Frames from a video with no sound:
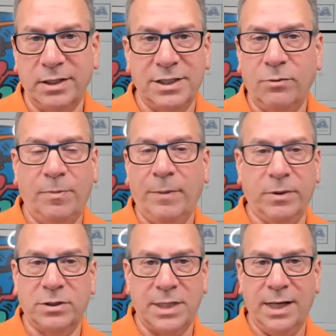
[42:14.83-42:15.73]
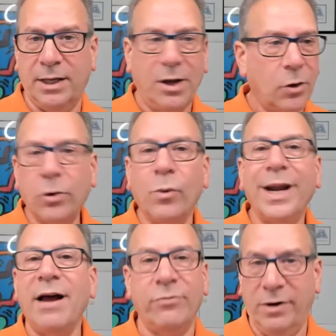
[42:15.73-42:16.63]
and see what people are saying there, or
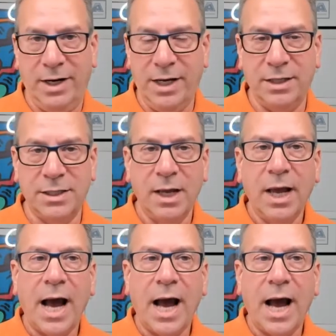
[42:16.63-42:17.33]
whatever it is.